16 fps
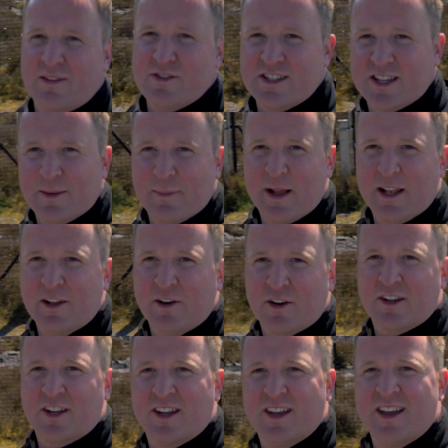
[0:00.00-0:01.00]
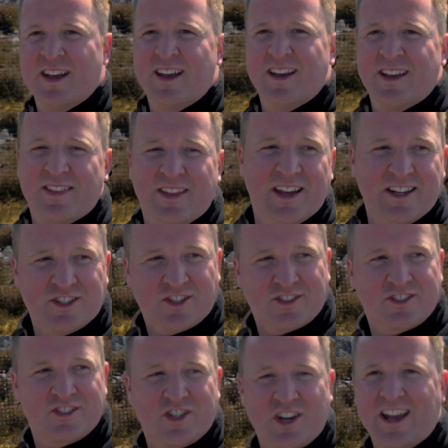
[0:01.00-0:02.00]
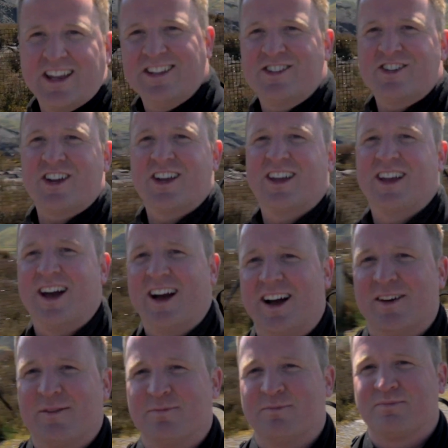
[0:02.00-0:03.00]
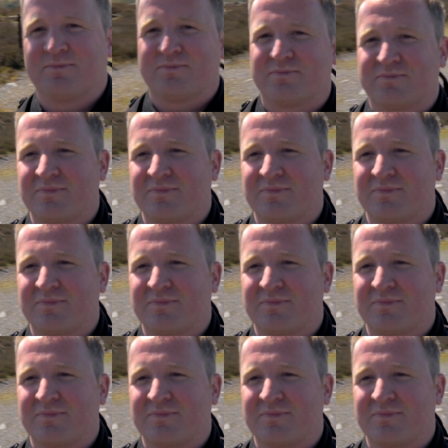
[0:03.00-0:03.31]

every time I look they just change. I